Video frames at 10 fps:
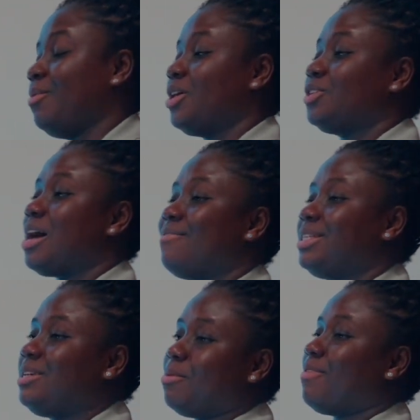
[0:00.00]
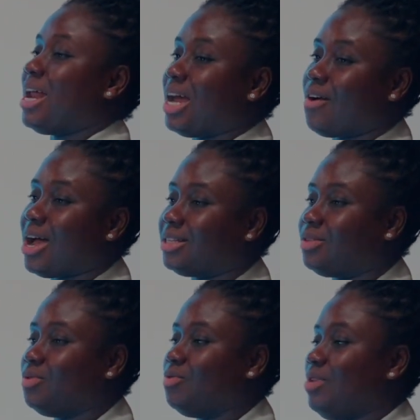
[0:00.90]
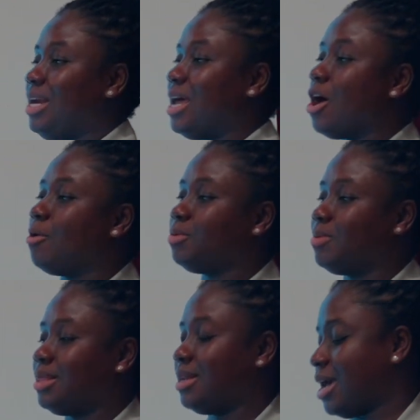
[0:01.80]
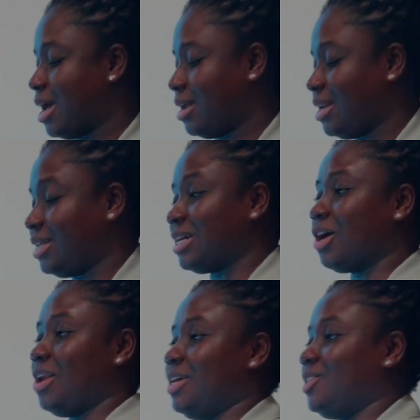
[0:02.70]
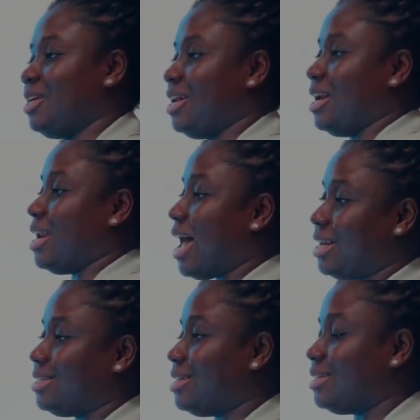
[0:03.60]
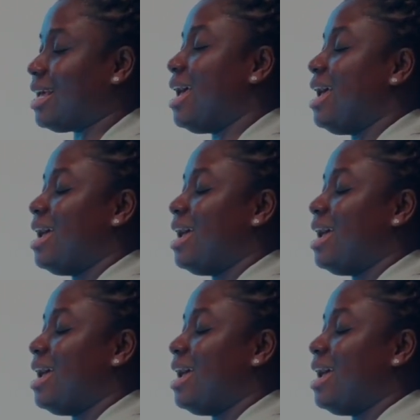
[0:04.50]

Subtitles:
We also have a team of undergrads who really help with the data collection and analysis.